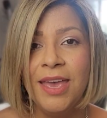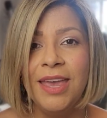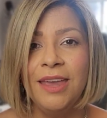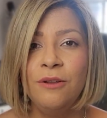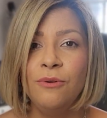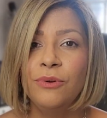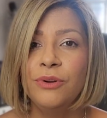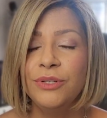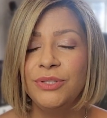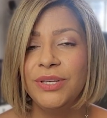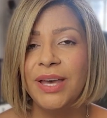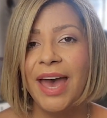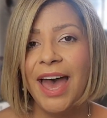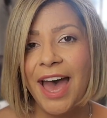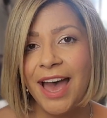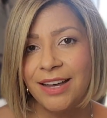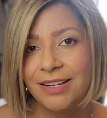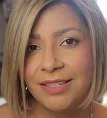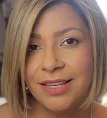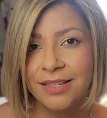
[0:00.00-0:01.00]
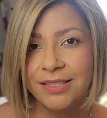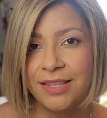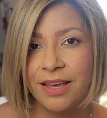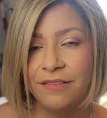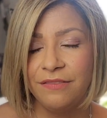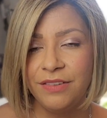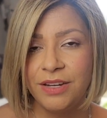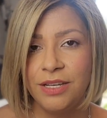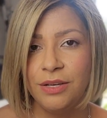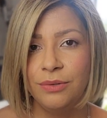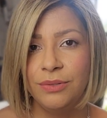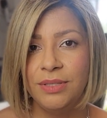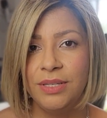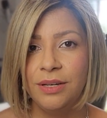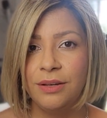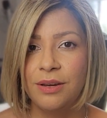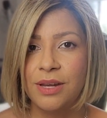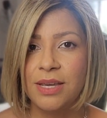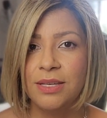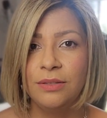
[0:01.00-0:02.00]
in order to access that video
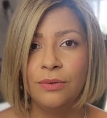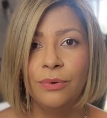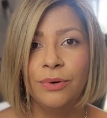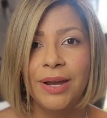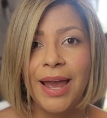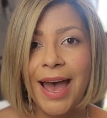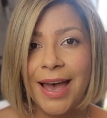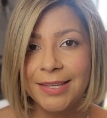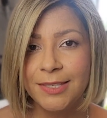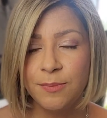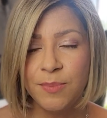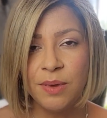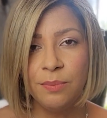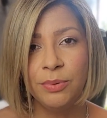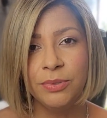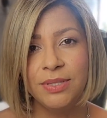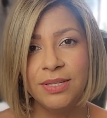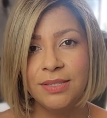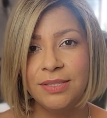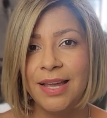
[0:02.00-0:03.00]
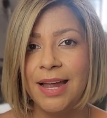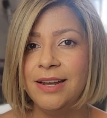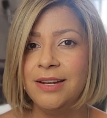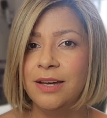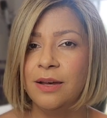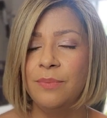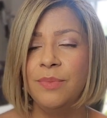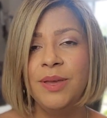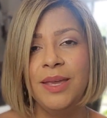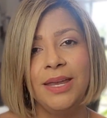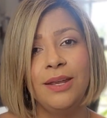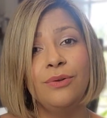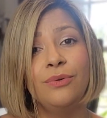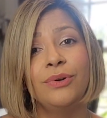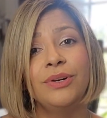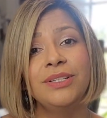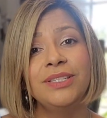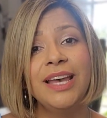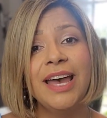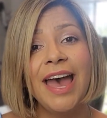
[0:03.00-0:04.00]
series, or ask people to sign up in
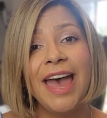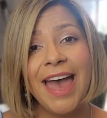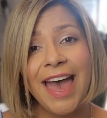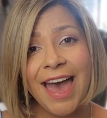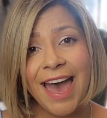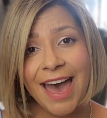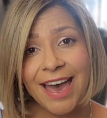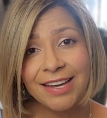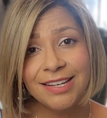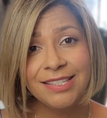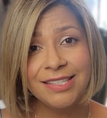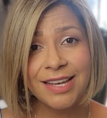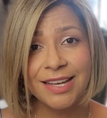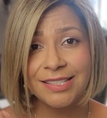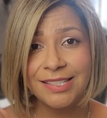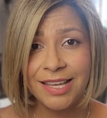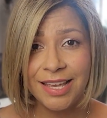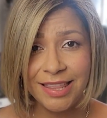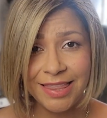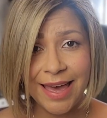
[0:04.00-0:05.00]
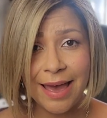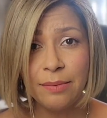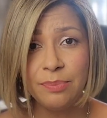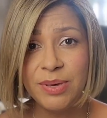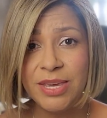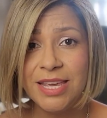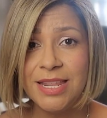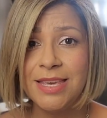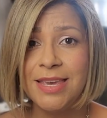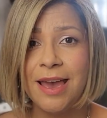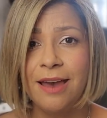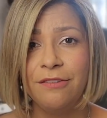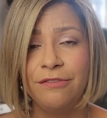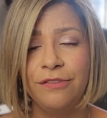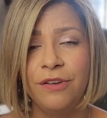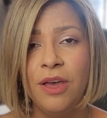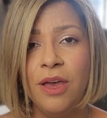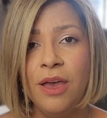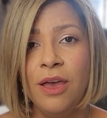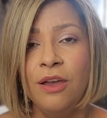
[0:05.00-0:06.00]
order to access that PDF,
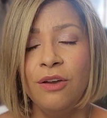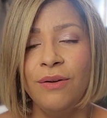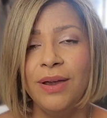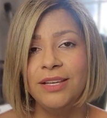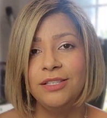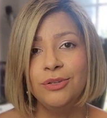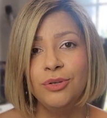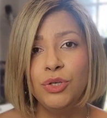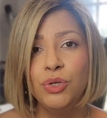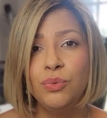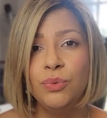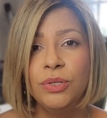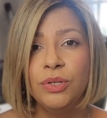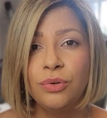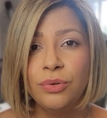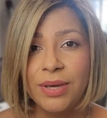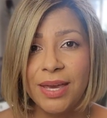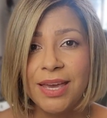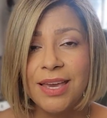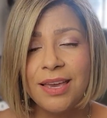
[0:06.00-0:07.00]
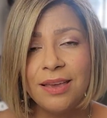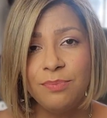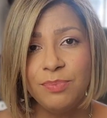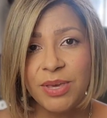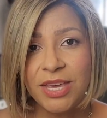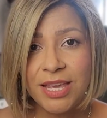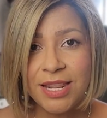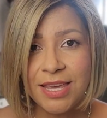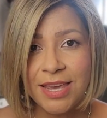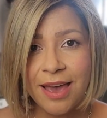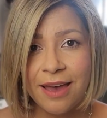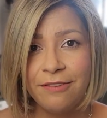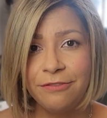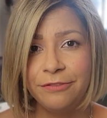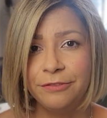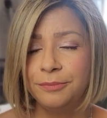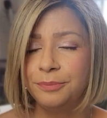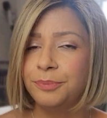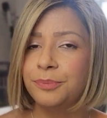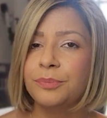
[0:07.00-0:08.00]
right? So you would create a PDF
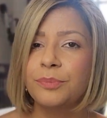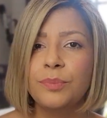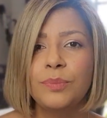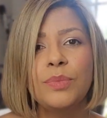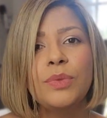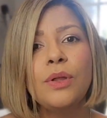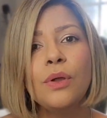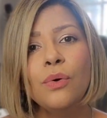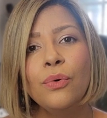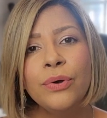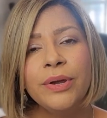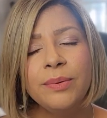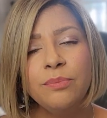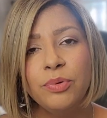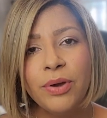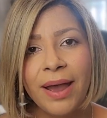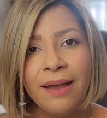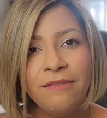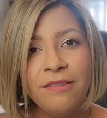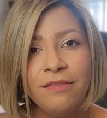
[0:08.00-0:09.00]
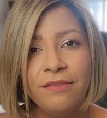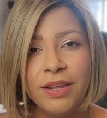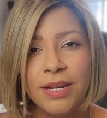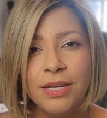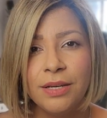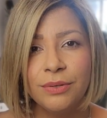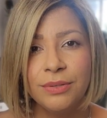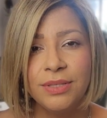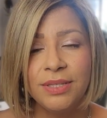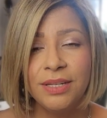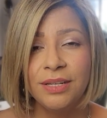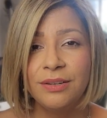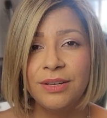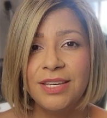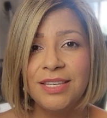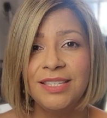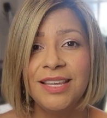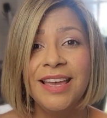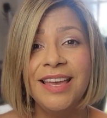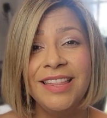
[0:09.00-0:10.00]
or a private video
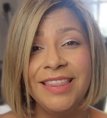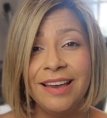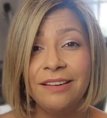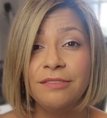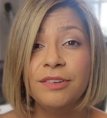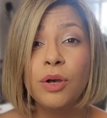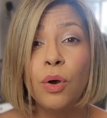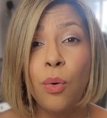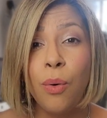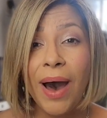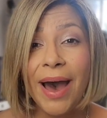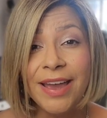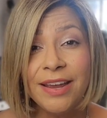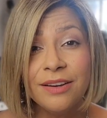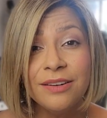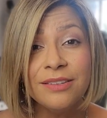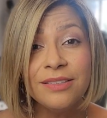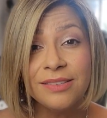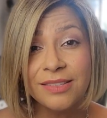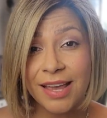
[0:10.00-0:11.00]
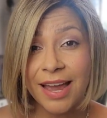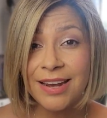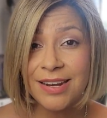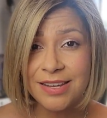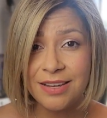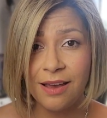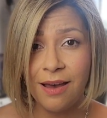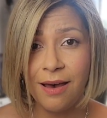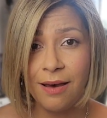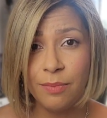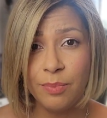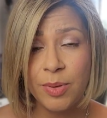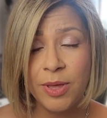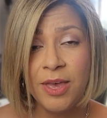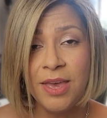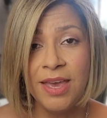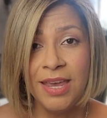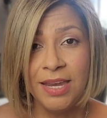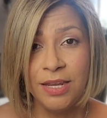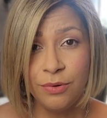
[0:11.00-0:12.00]
series that requires signing up
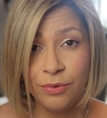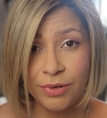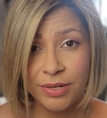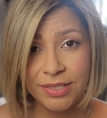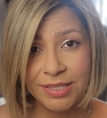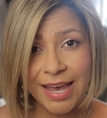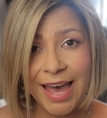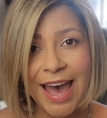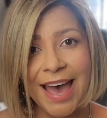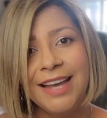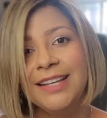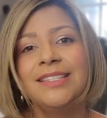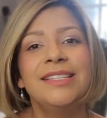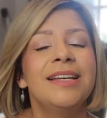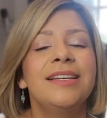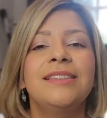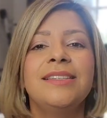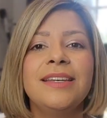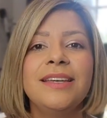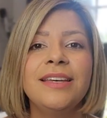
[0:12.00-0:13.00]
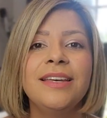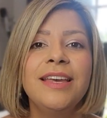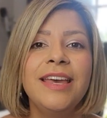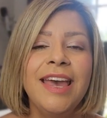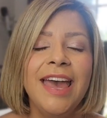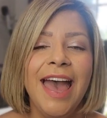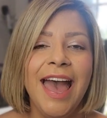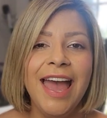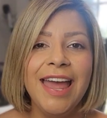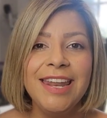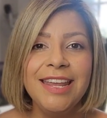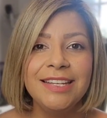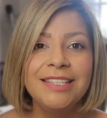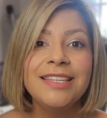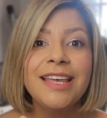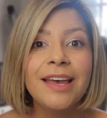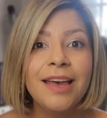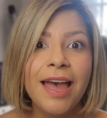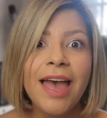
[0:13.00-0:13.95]
in order to access it, and it's